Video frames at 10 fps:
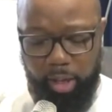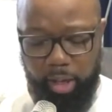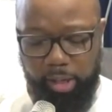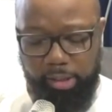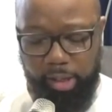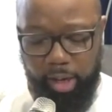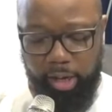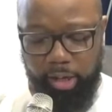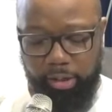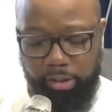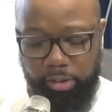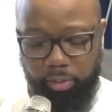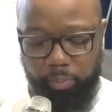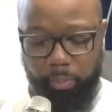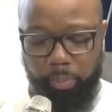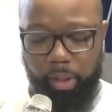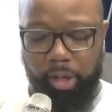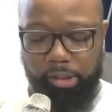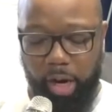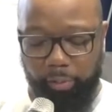it is
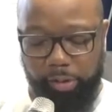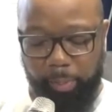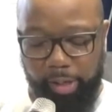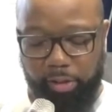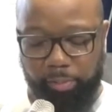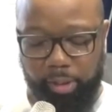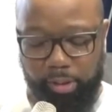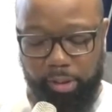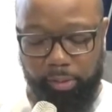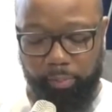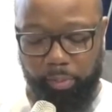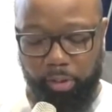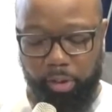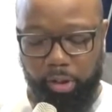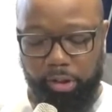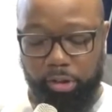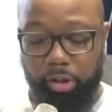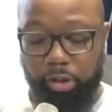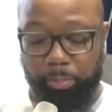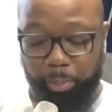our responsibility
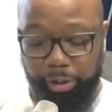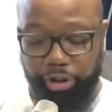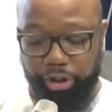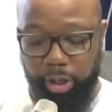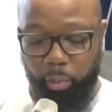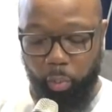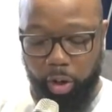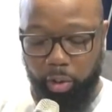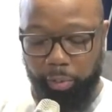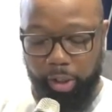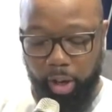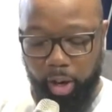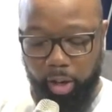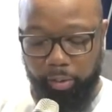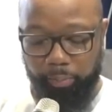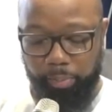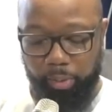to appreciate where we are